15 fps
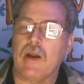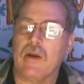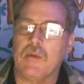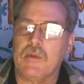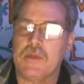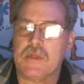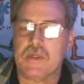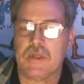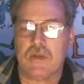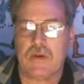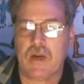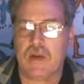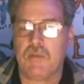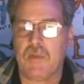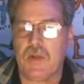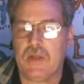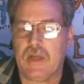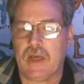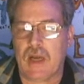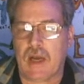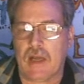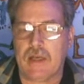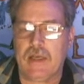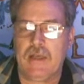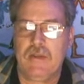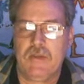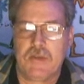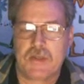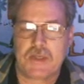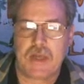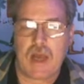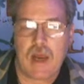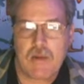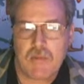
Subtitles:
It was incredible. And on either side